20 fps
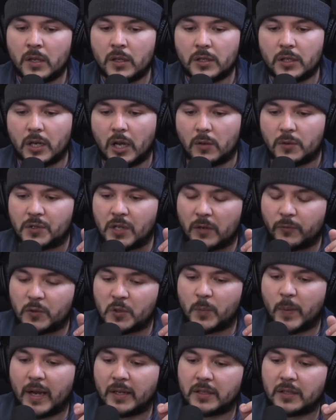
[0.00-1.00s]
you know,
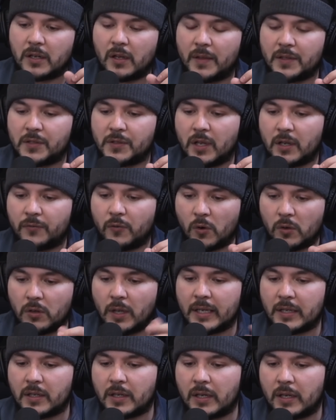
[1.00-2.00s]
self-respect and all that stuff, or
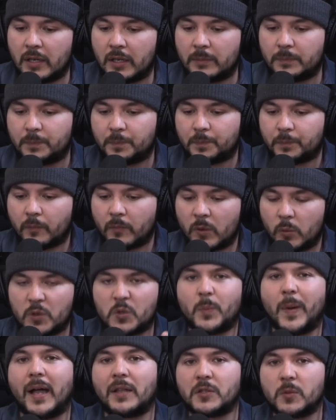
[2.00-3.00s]
like
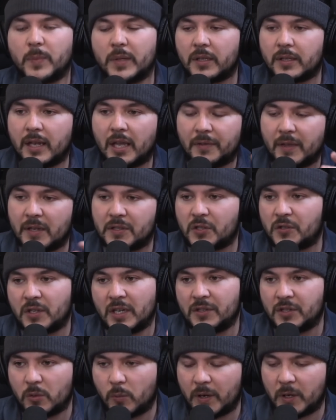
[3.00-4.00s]
responsibility, I think is just an
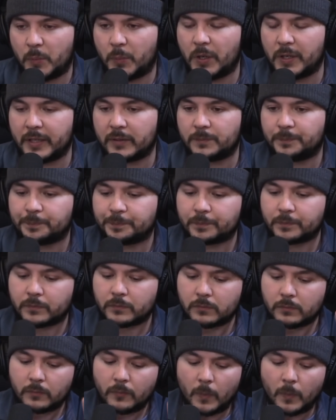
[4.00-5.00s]
easier way to put it. Mm-hmm.